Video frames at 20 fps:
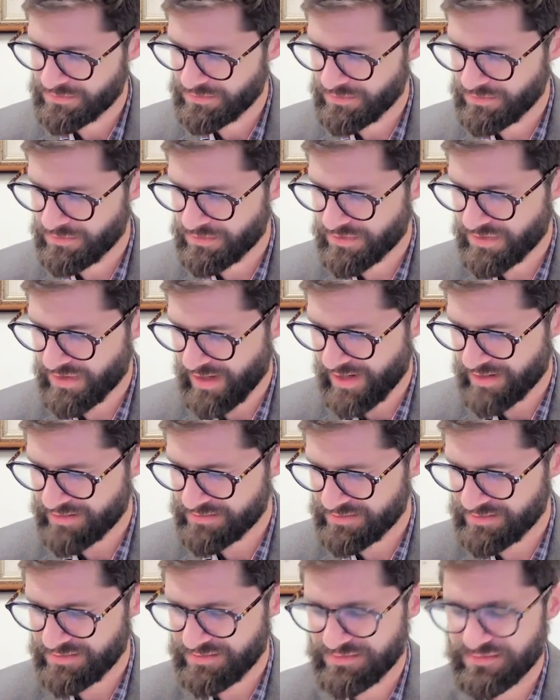or that
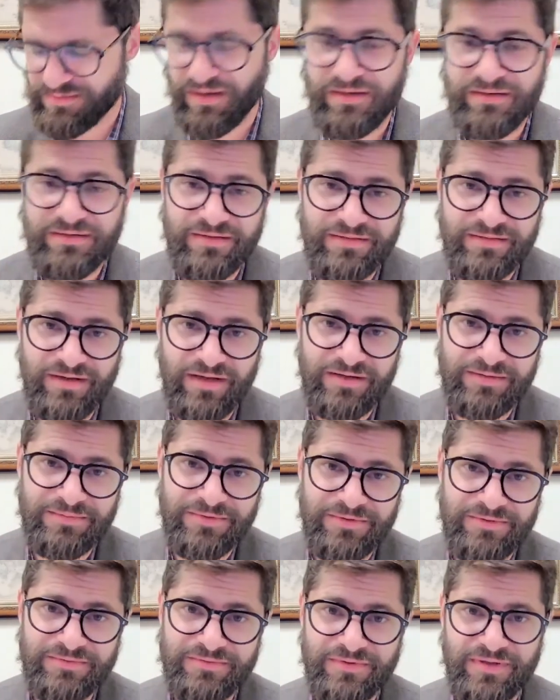it is
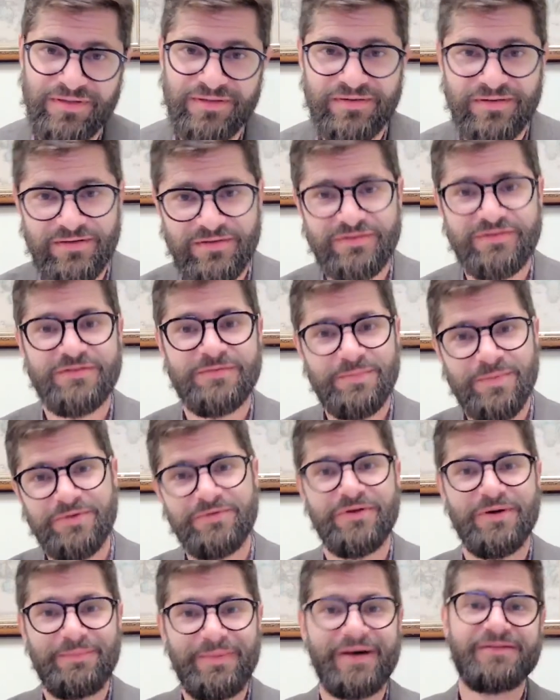undecidable, right? The
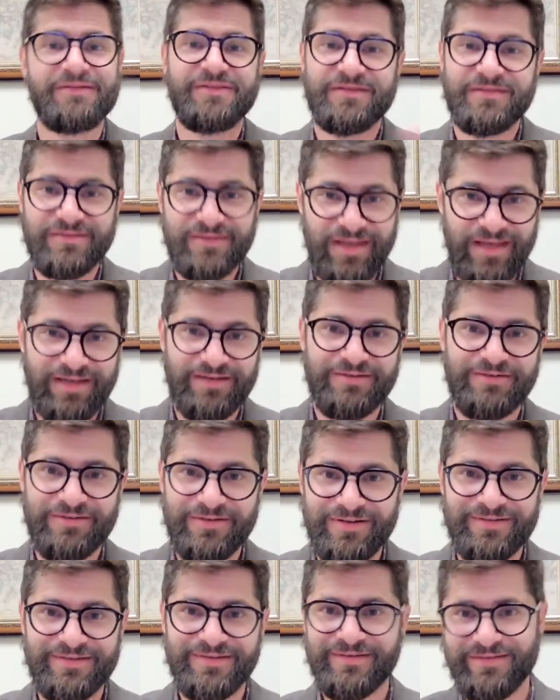dispute about the standard
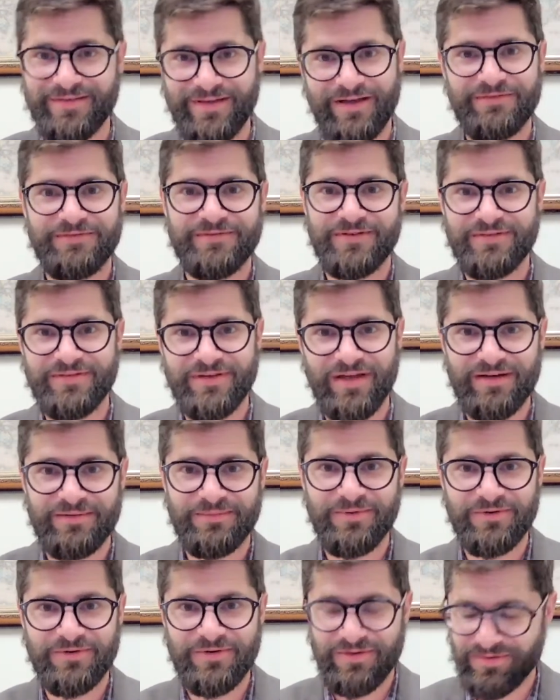is itself
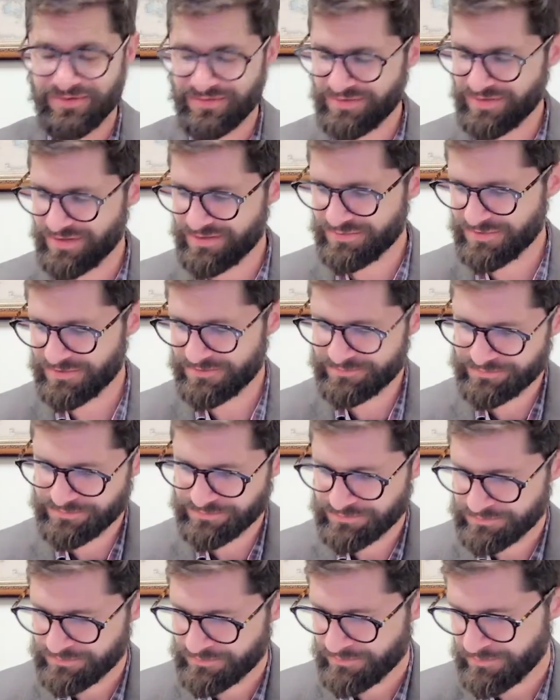decidable or undecidable.
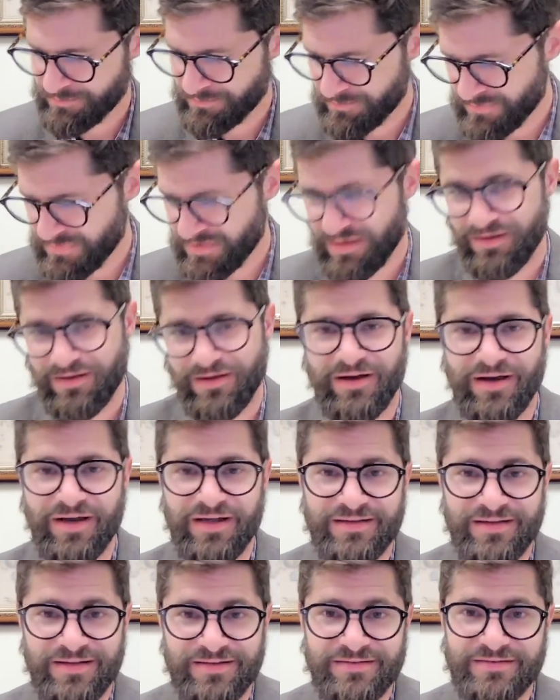All right,
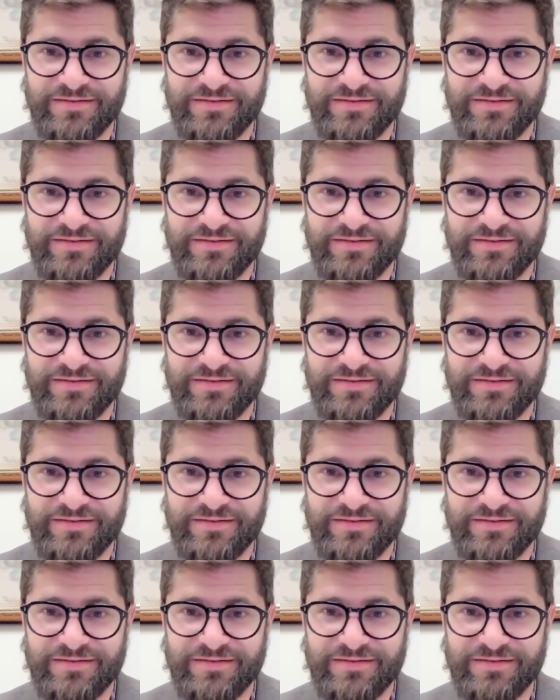that's